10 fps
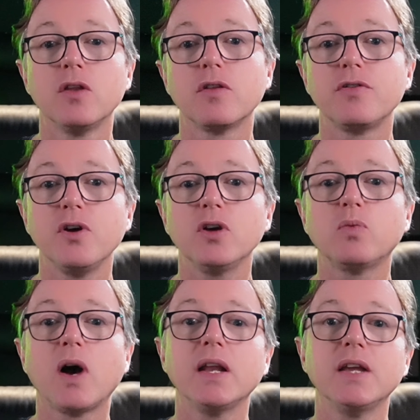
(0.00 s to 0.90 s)
The third
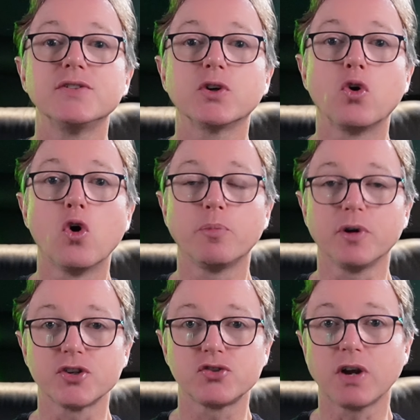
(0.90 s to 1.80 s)
one is the
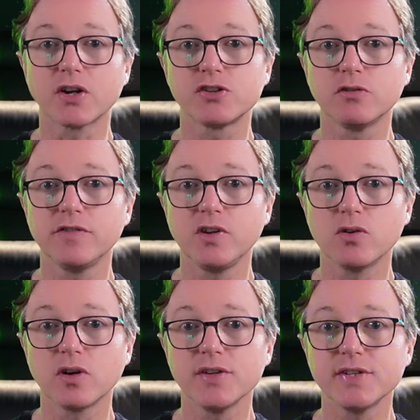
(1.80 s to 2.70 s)
corporate structure of the
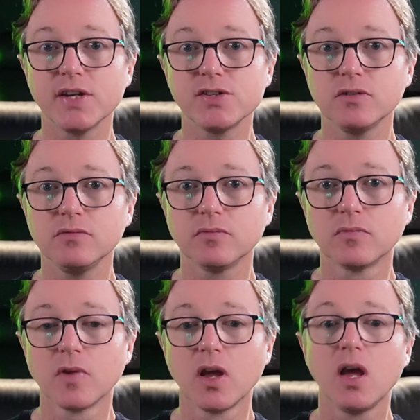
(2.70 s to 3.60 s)
organisation.
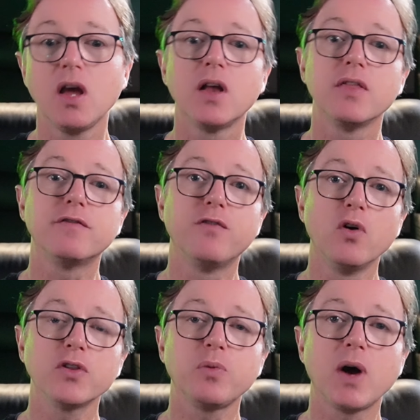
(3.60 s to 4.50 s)
The
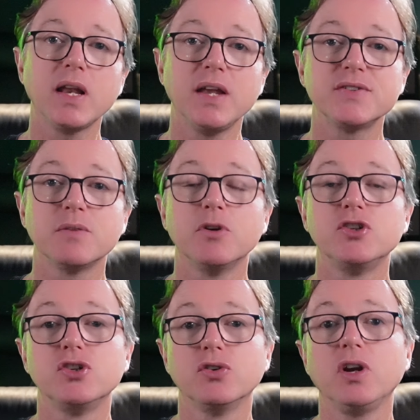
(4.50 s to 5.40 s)
fourth one is the
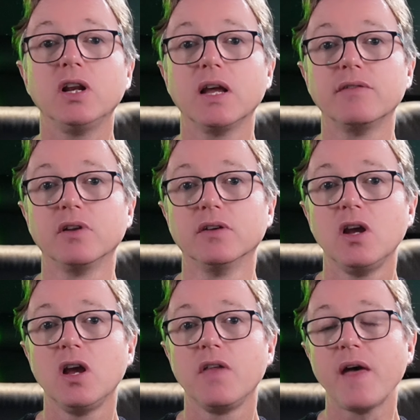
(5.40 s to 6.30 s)
maturity level.
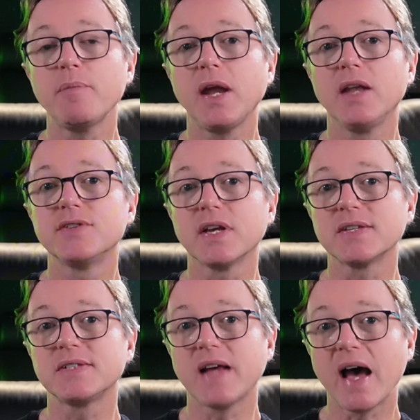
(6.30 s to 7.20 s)
That means a
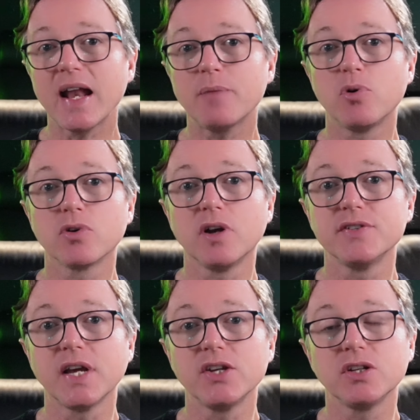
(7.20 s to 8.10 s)
startup
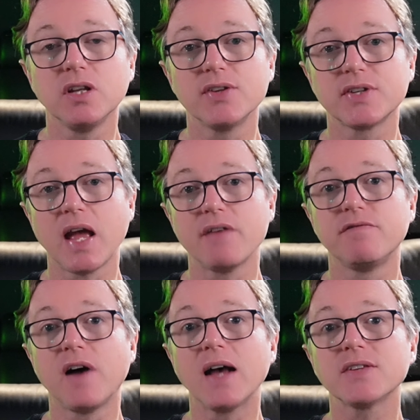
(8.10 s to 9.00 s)
organisation is going to have
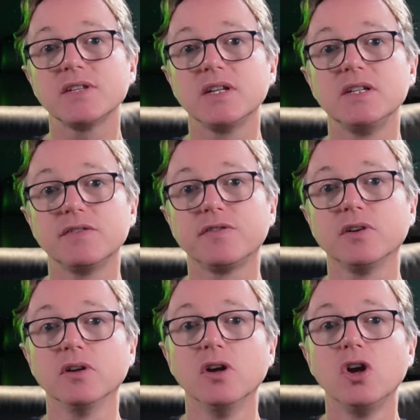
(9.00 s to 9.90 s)
vastly
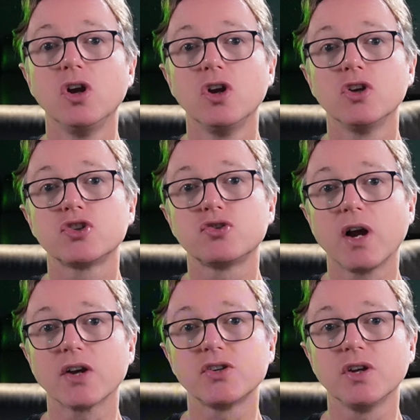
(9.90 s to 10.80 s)
different
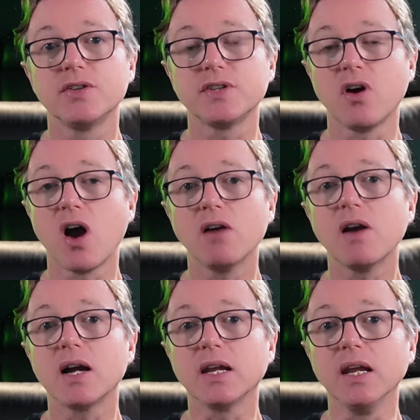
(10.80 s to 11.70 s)
structures and
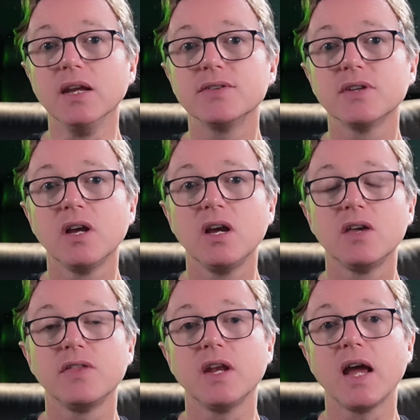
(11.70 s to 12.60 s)
hierarchies
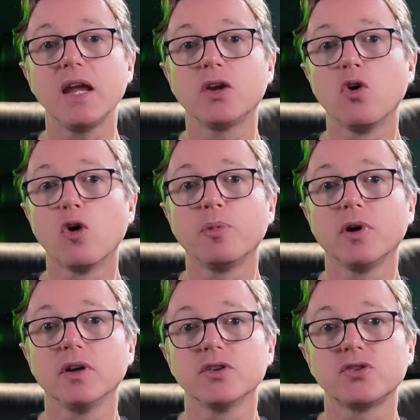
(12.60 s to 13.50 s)
than a
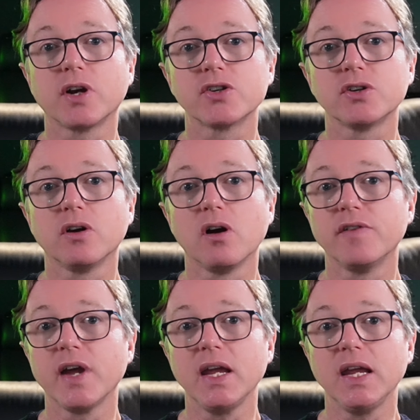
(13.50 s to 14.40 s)
corporate structure of
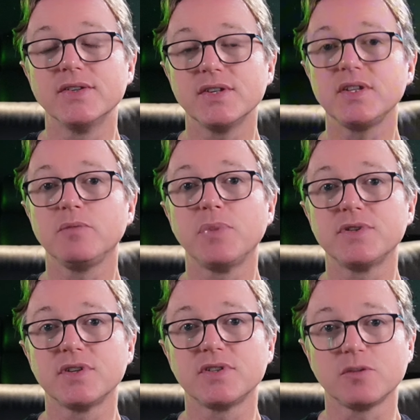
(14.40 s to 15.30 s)
an existing
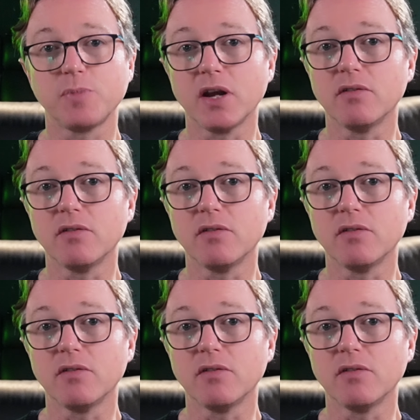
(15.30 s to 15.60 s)
business that's been